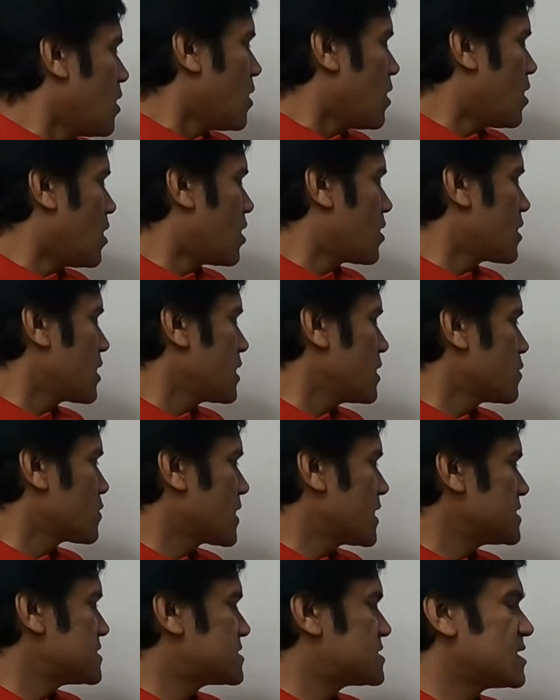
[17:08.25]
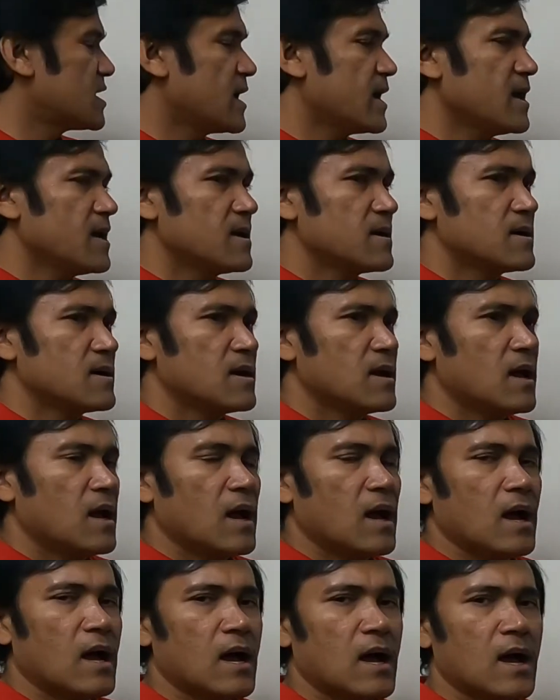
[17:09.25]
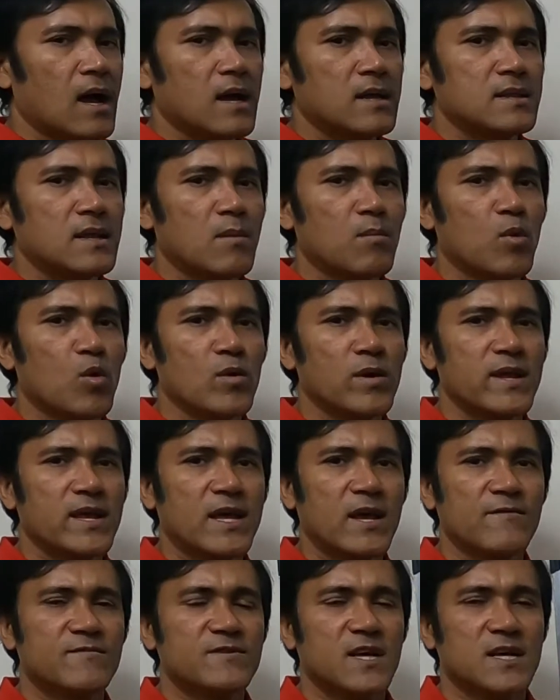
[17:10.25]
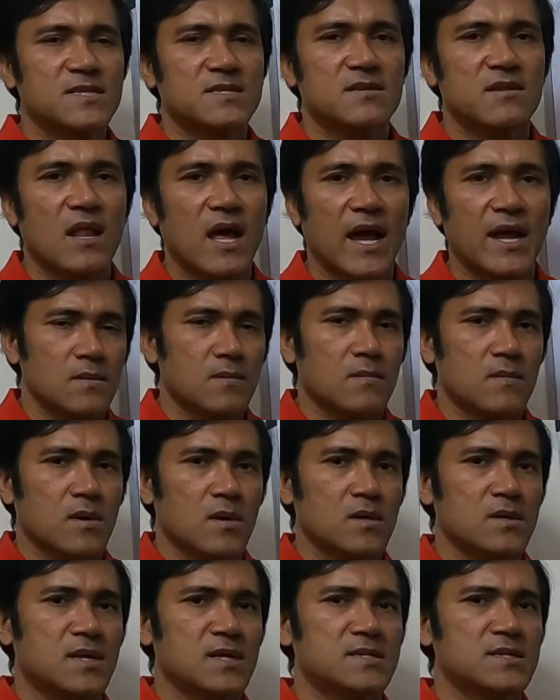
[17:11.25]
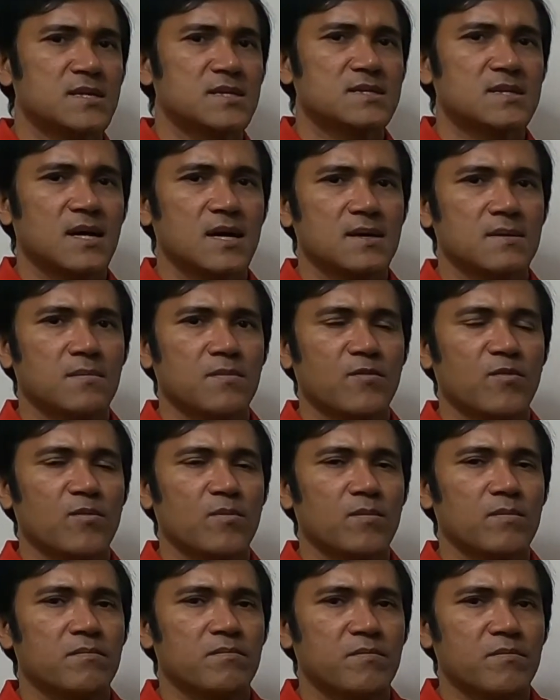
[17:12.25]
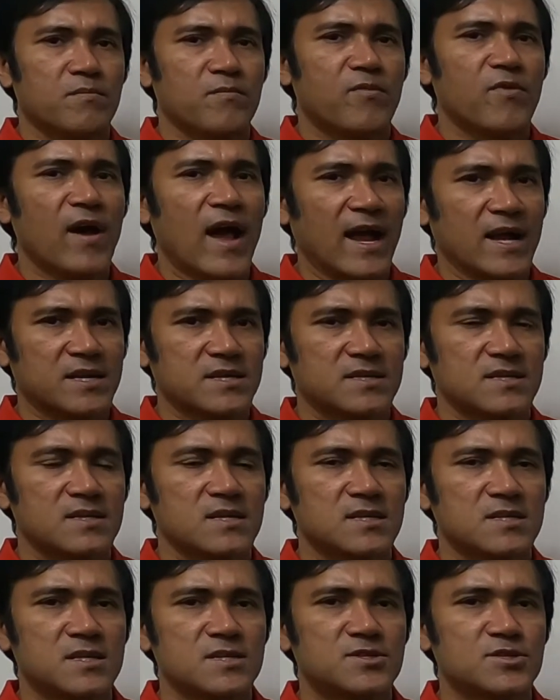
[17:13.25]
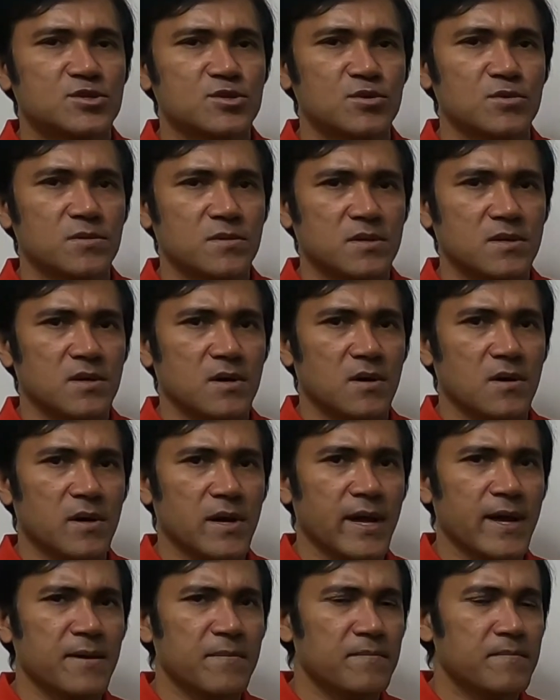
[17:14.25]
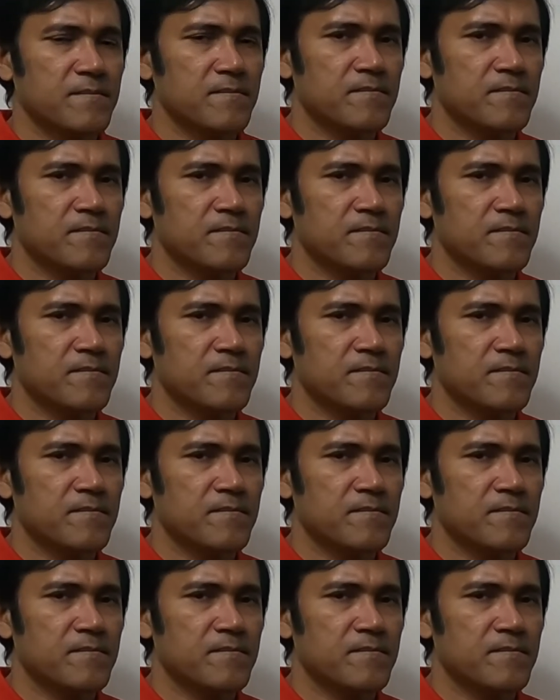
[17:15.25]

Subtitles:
Or you can say the moon gives us light. This is a fact. This is truth. Okay,